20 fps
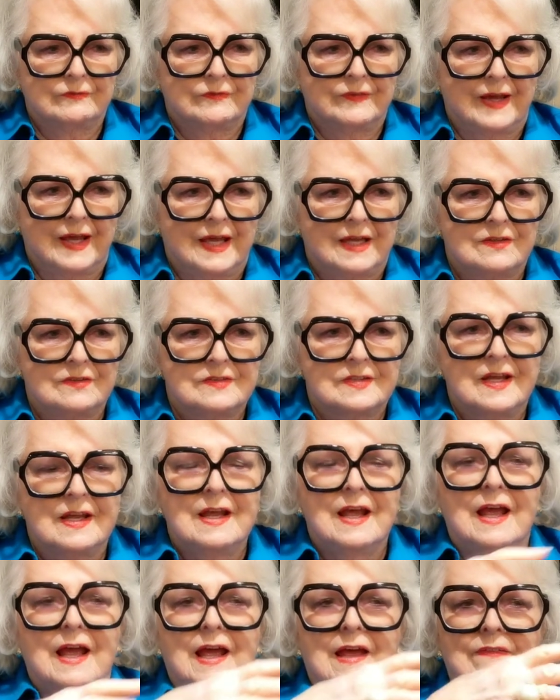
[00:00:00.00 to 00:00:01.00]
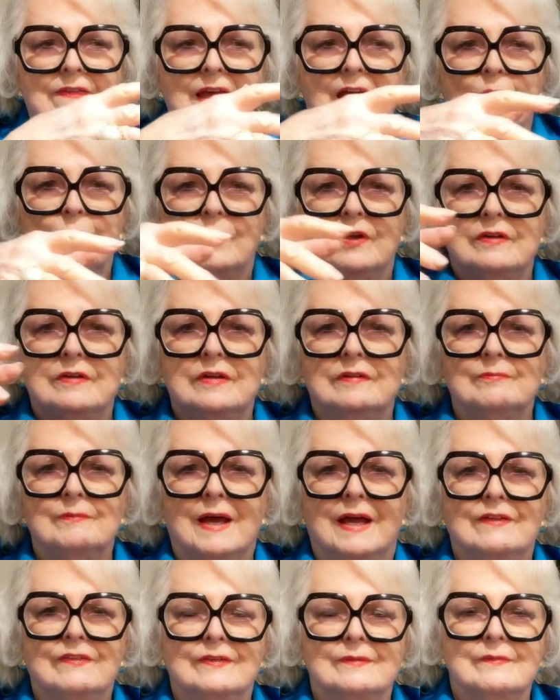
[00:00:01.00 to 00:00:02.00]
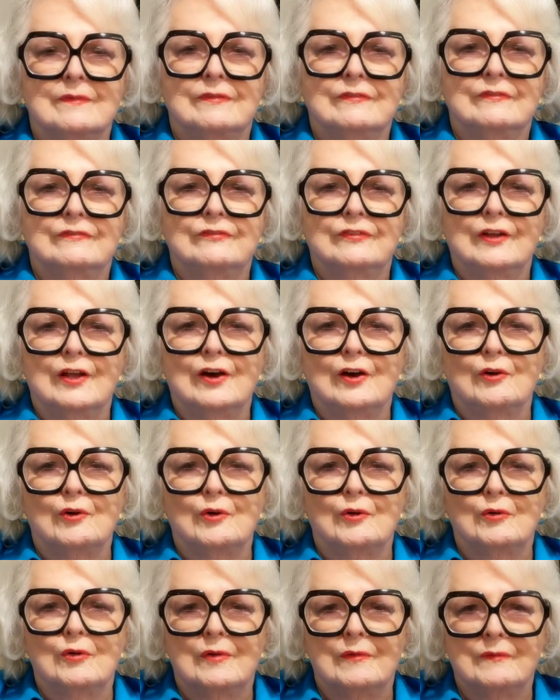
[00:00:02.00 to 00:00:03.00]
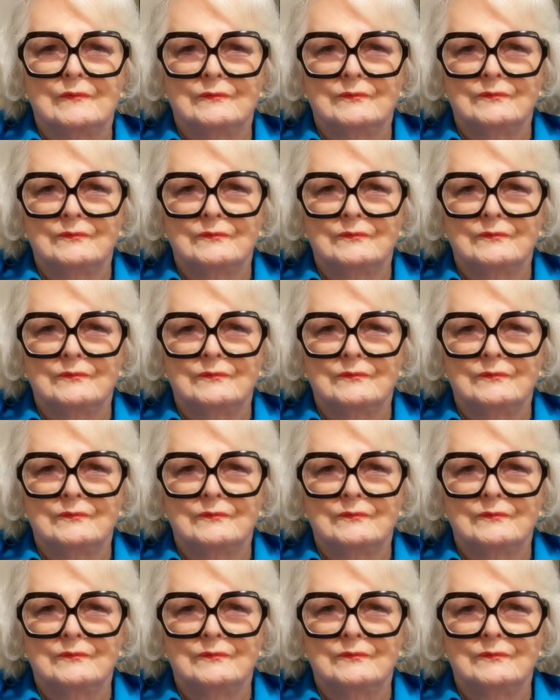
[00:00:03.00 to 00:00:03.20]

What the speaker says: fans, and that would make them flow.